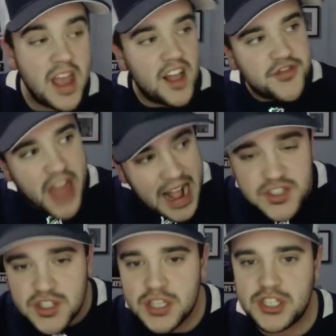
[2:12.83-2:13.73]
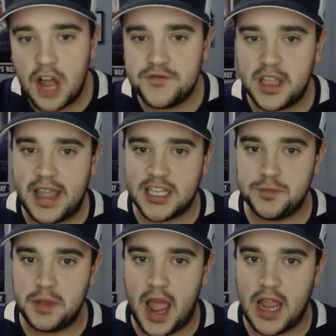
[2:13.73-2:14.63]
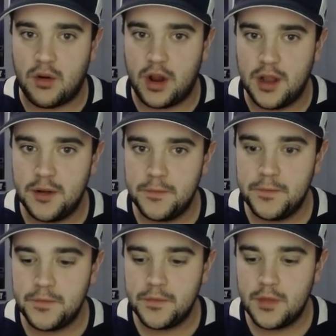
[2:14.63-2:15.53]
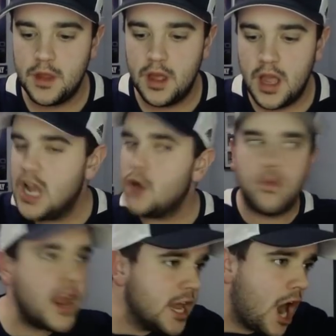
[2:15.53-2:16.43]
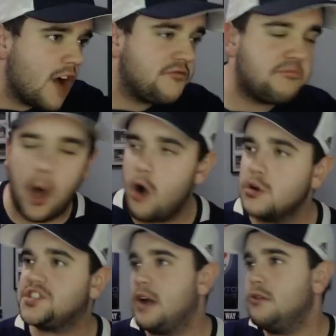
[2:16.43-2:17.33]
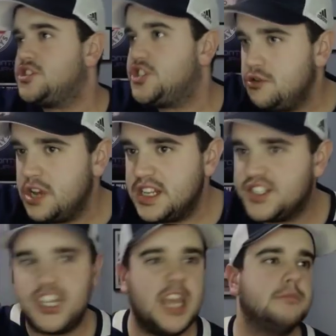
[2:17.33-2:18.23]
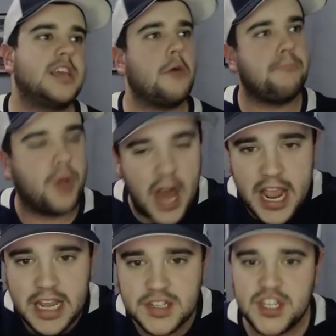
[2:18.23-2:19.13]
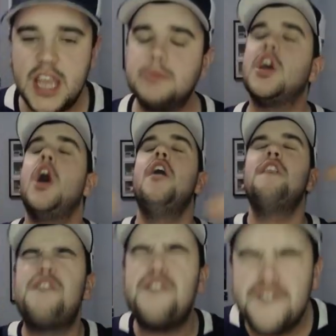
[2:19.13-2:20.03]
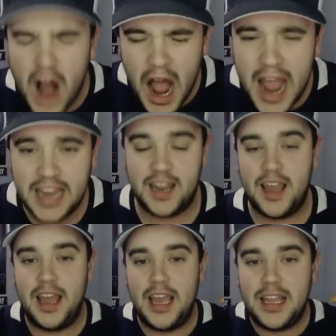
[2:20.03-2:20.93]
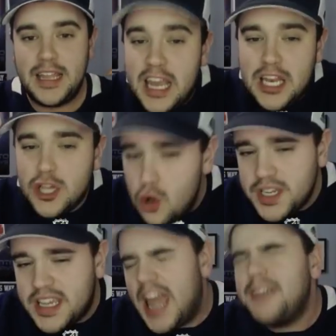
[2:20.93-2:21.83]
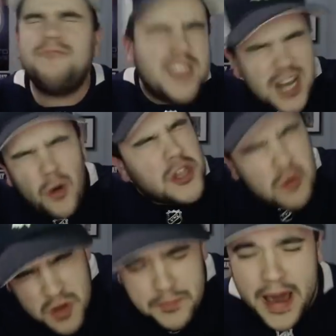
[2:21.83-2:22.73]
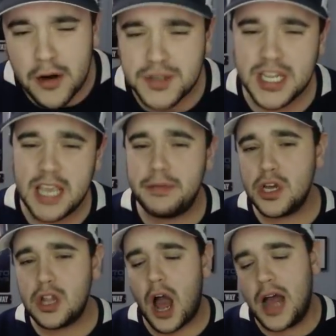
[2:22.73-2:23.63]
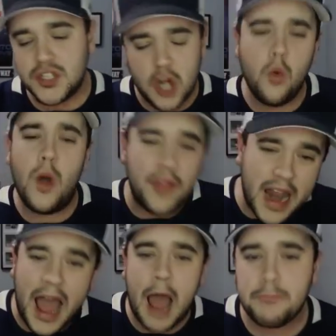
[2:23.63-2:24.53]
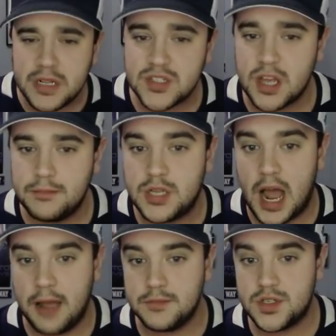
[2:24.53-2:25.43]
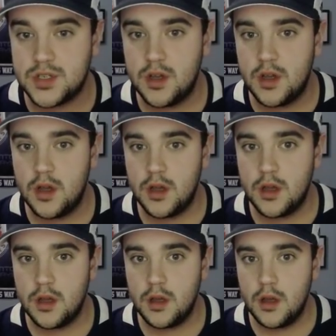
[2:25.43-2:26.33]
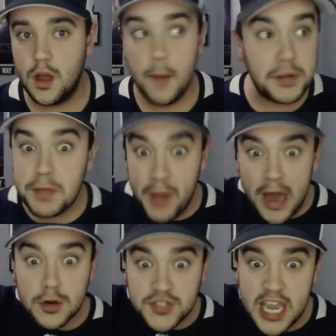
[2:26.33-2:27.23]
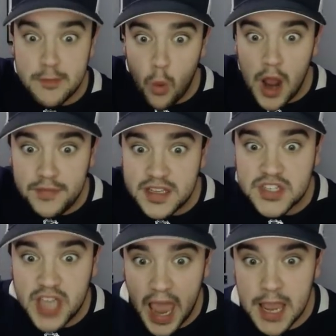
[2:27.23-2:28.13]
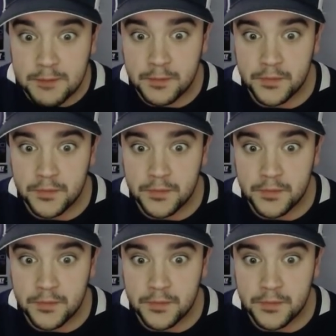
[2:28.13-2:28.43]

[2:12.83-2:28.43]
That's the stuff that gets me angry. Ringing off posts, out shooting teams, out playing teams, fine. And you lose a game, you know, you were the better team, but you lost. Oh, well, that happens sometimes. But the better team won this game.